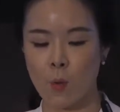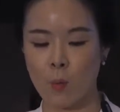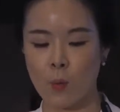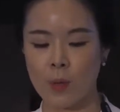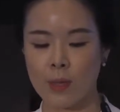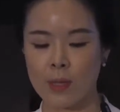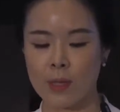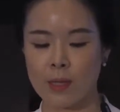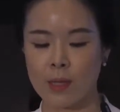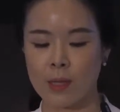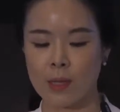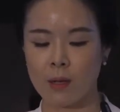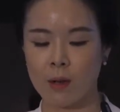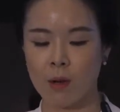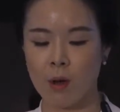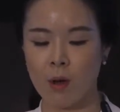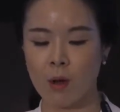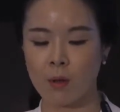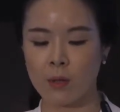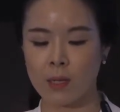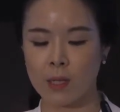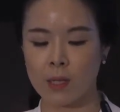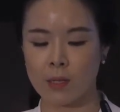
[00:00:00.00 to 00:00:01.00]
within
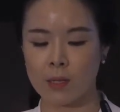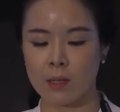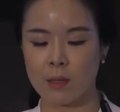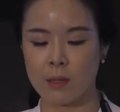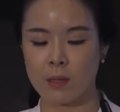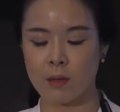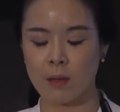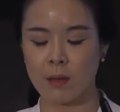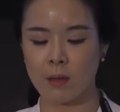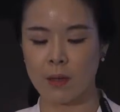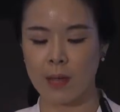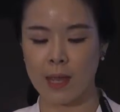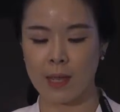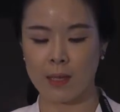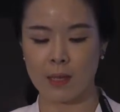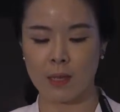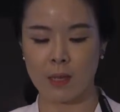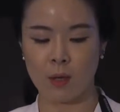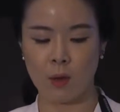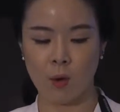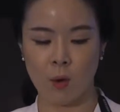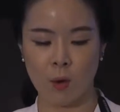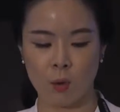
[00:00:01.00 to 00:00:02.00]
encoded the
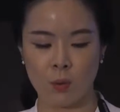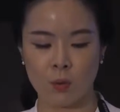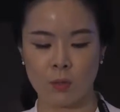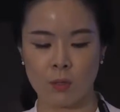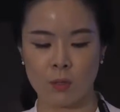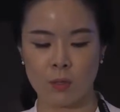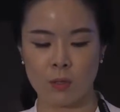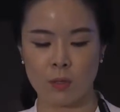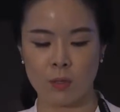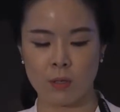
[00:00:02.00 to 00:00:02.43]
KD code.